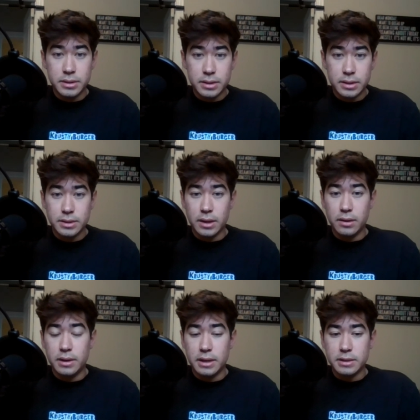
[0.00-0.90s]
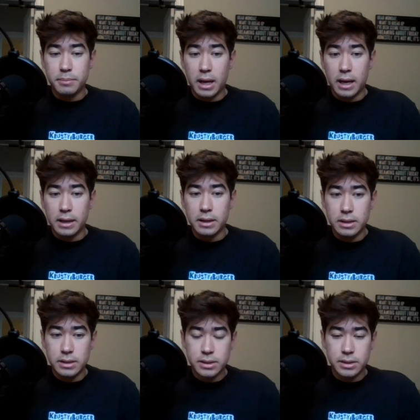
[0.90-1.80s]
sell it as a
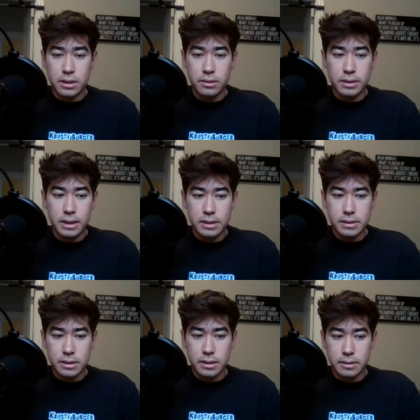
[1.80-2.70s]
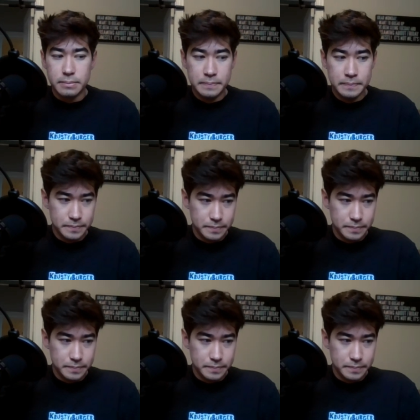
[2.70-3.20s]
package, sell it as um,